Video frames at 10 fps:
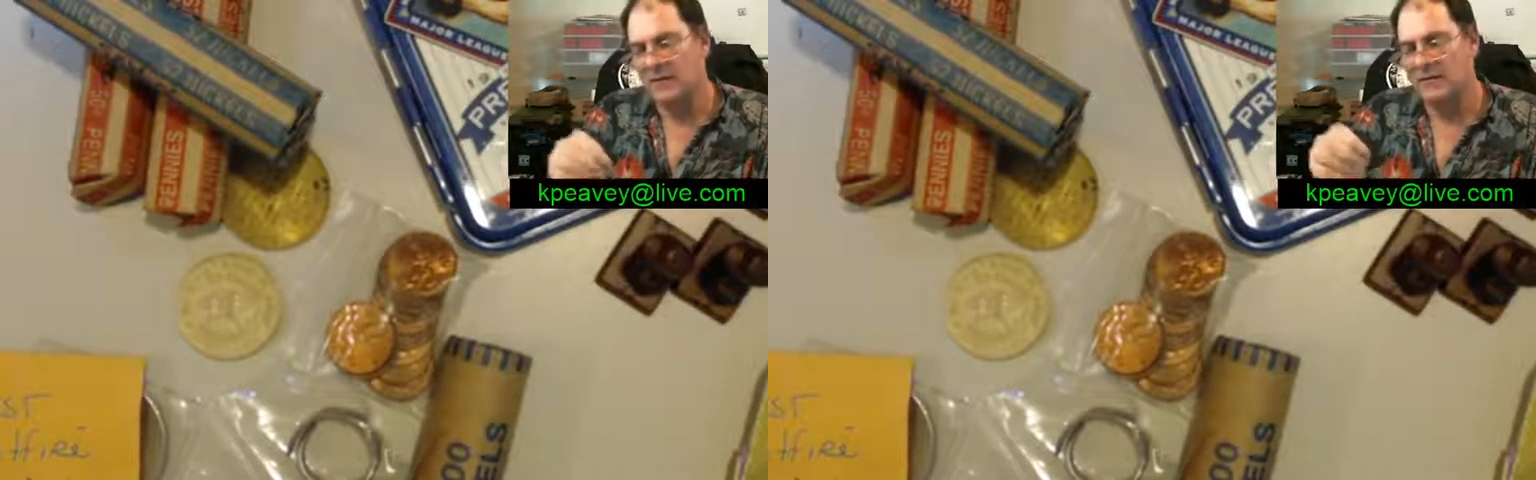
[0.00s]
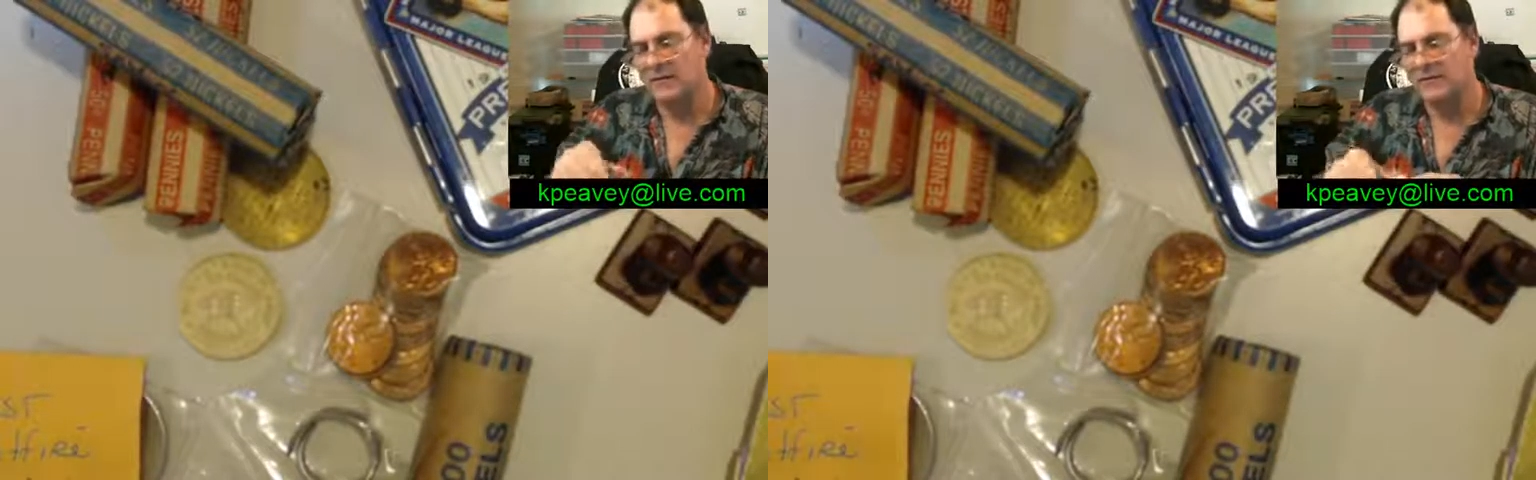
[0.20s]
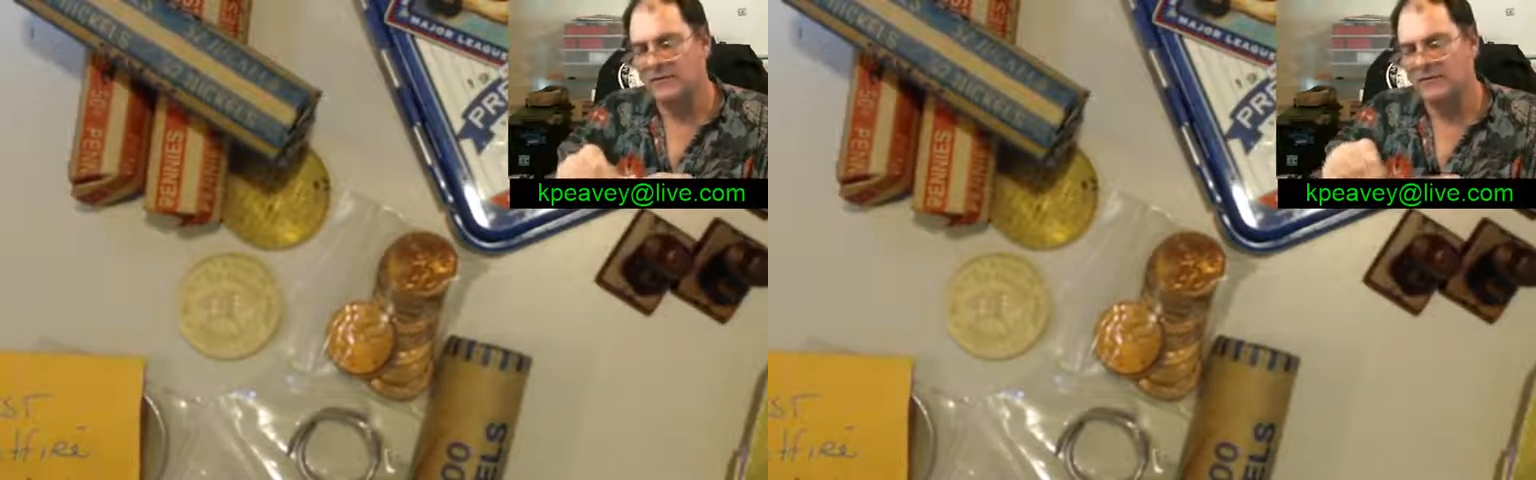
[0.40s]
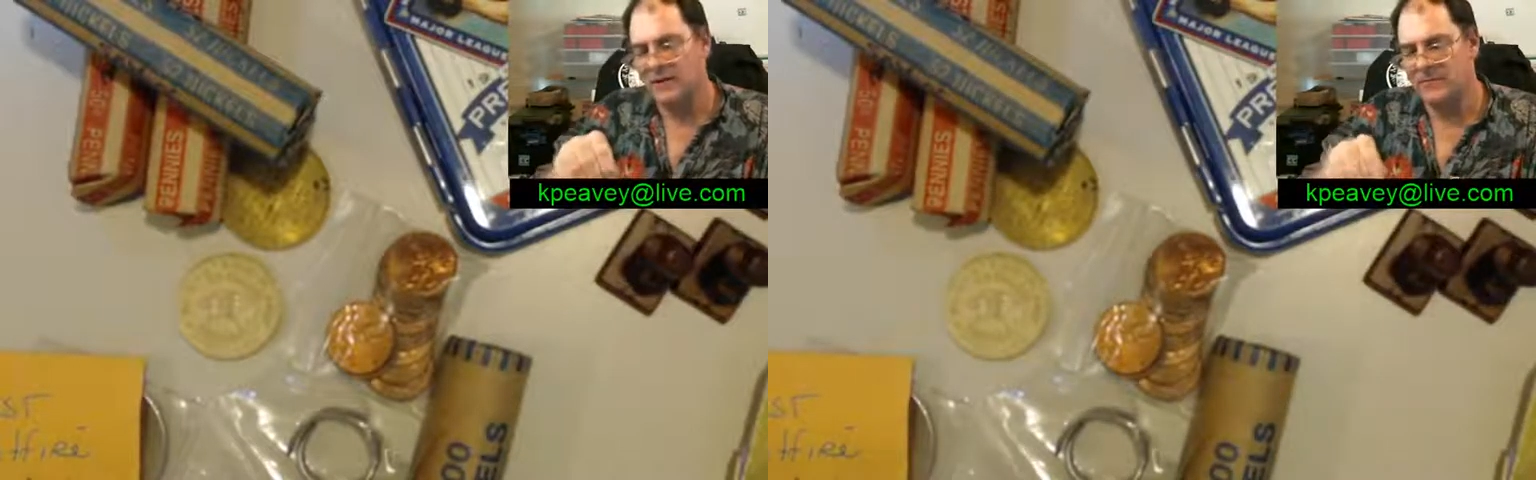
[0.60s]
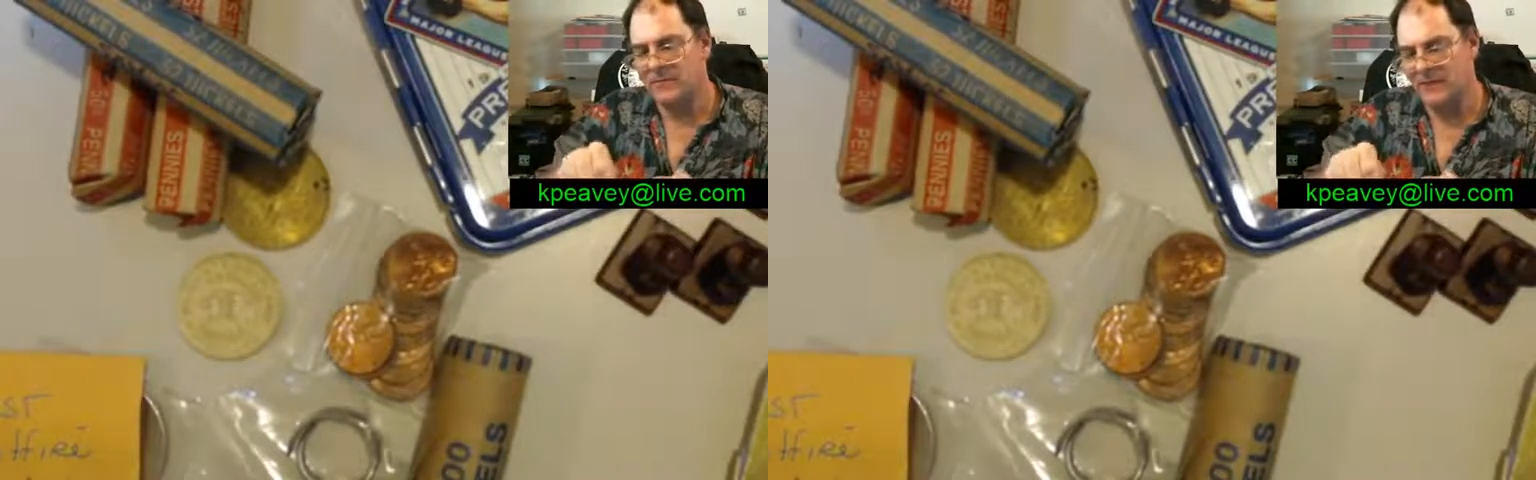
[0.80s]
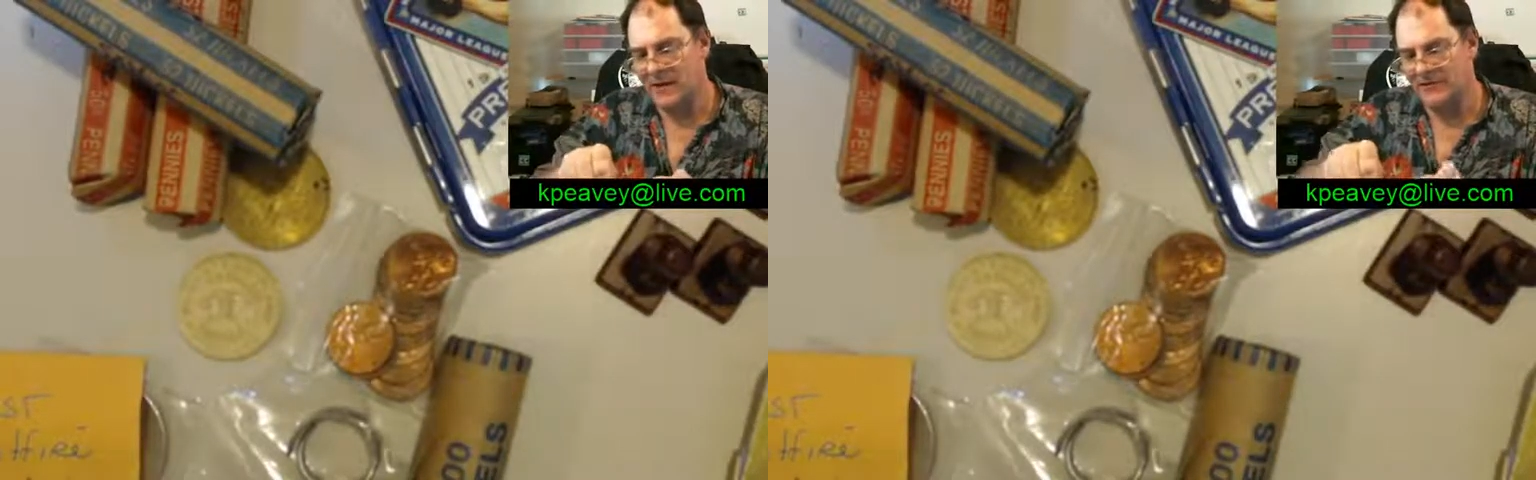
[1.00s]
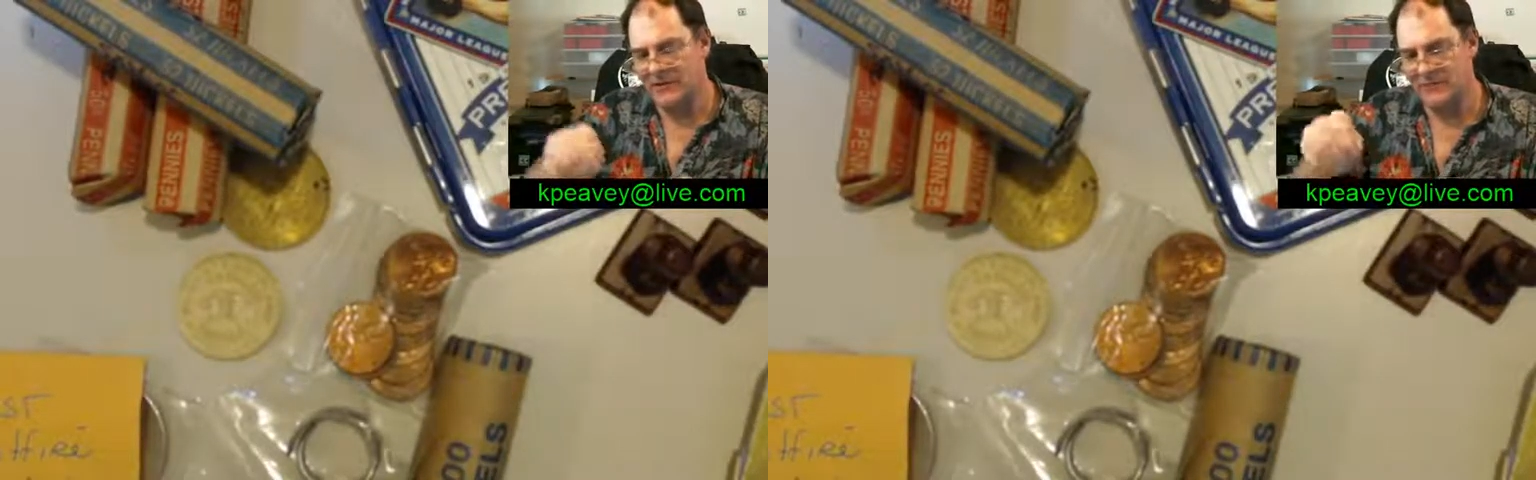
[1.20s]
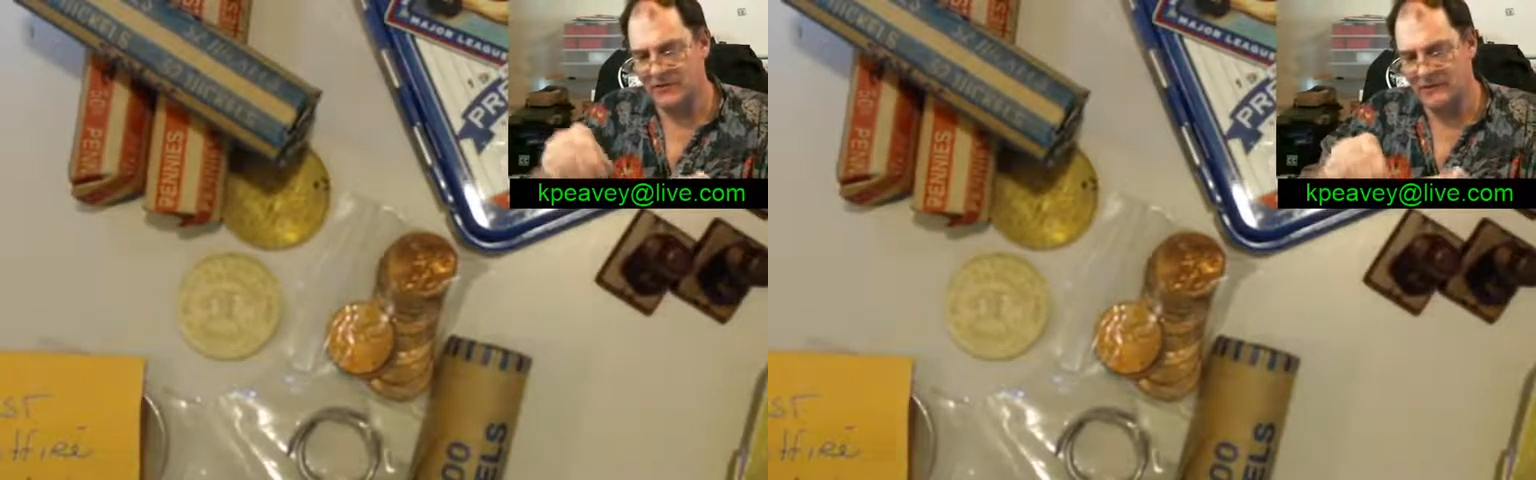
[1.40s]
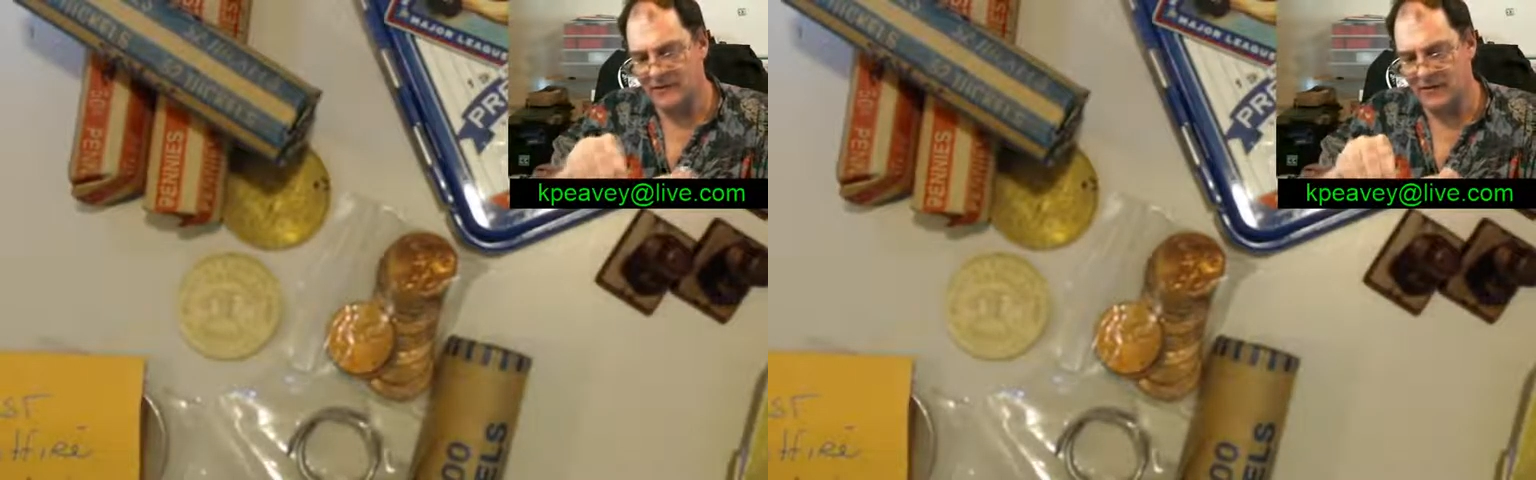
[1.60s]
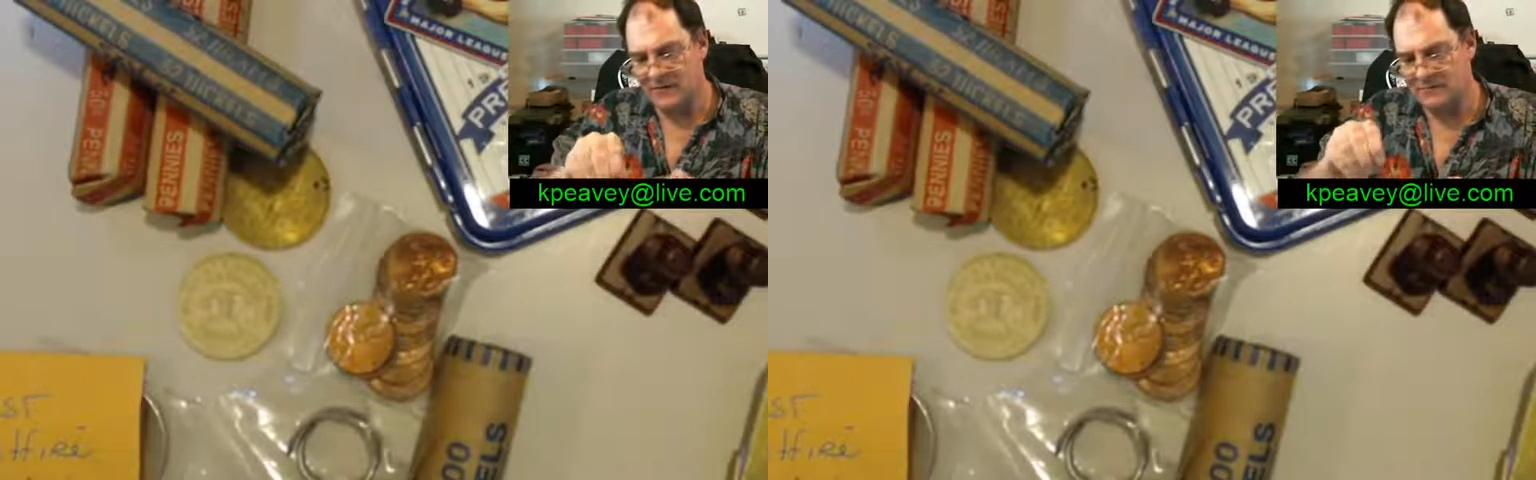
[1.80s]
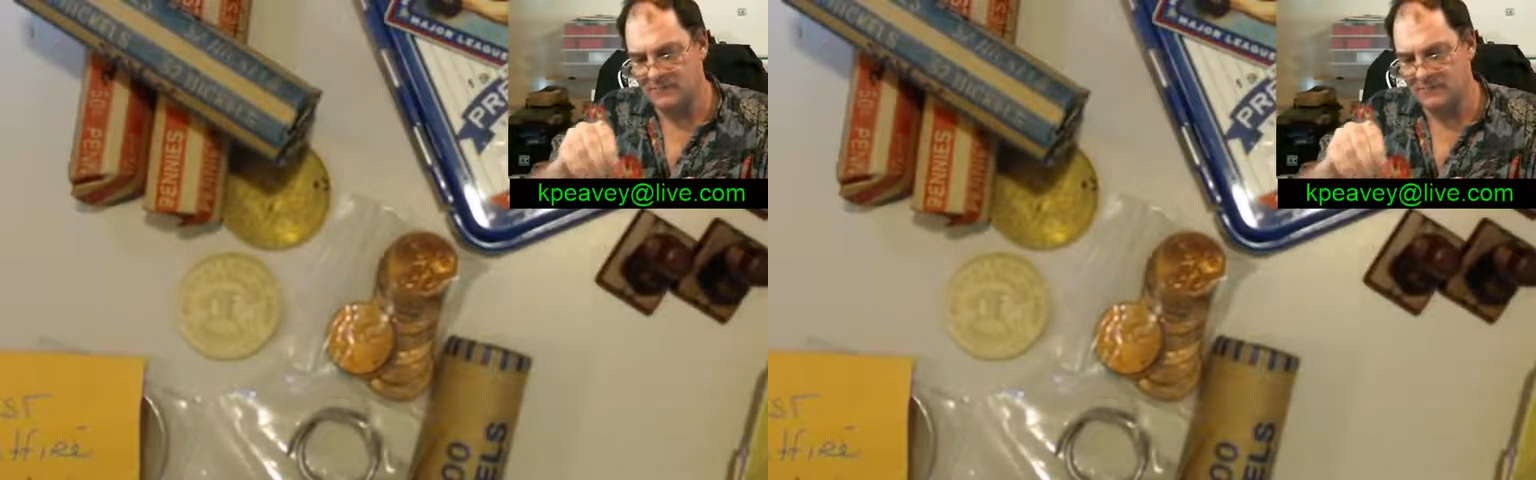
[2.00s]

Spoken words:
Yeah, this came in packed up just fine.